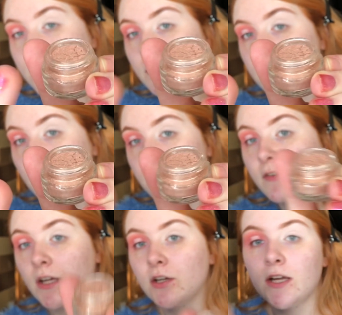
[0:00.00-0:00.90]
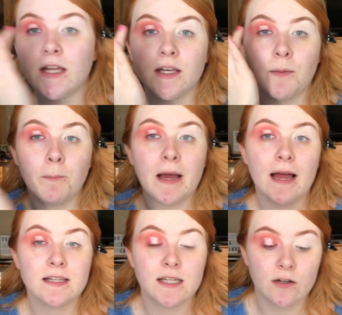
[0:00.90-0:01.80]
dipping my finger in and
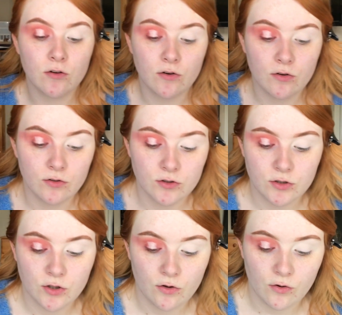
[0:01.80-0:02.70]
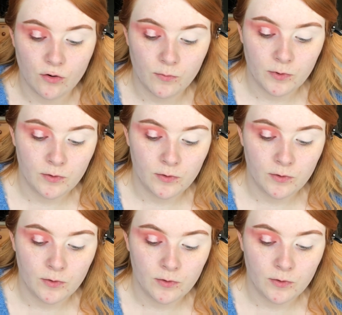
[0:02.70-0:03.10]
patting it on top.